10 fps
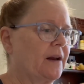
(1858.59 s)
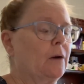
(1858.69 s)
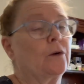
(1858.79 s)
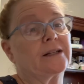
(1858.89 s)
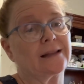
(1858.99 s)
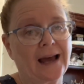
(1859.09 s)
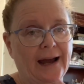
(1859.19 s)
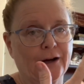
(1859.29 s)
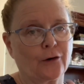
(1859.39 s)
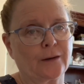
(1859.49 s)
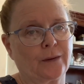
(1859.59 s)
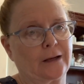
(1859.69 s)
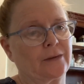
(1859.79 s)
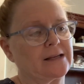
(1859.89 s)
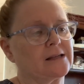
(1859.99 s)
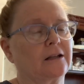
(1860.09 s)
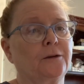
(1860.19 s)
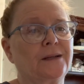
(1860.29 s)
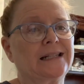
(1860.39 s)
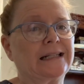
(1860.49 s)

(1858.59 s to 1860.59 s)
Then I went to the higher end babies, the limited